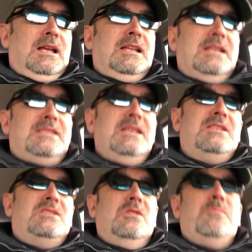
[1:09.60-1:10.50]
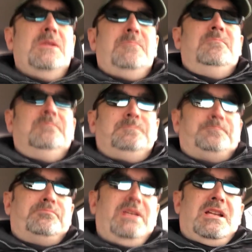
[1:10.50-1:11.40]
And I say
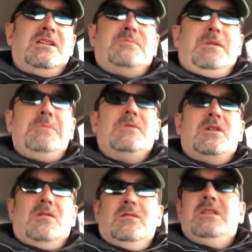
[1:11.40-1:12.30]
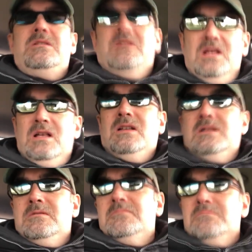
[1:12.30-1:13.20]
stupid because people call in
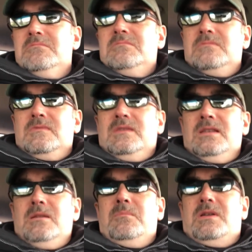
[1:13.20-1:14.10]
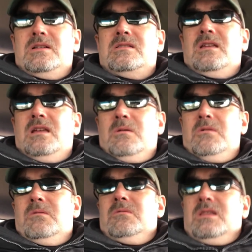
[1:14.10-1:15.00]
because it,
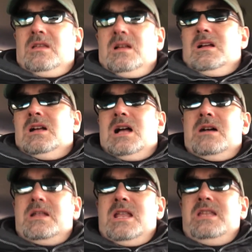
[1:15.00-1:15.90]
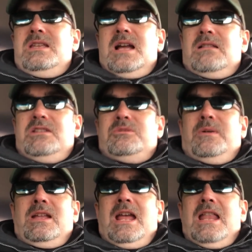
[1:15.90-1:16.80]
without any knowledge
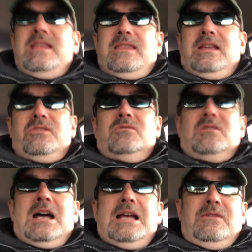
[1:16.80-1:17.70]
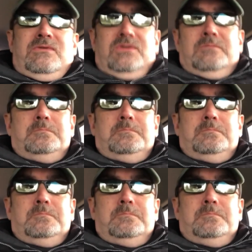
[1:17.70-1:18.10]
about anything in their lives,